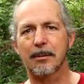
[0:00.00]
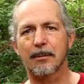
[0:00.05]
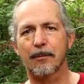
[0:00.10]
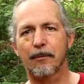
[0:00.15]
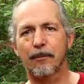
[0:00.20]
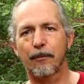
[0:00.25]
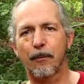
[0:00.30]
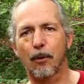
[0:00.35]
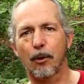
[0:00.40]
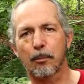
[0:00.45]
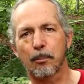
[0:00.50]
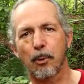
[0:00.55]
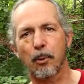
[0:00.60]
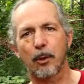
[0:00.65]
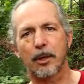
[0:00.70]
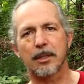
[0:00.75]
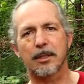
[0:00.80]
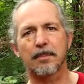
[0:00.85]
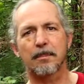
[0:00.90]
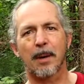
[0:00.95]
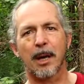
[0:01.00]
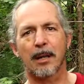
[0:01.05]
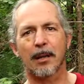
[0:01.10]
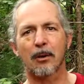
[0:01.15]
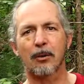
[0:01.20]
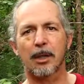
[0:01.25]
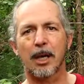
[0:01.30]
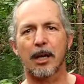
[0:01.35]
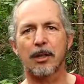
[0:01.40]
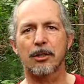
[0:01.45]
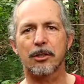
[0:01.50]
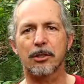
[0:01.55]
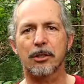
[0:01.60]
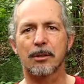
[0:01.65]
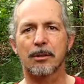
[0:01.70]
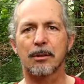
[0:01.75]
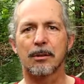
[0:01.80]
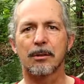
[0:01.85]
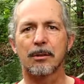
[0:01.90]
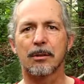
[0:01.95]
4 points by
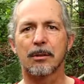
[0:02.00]
location.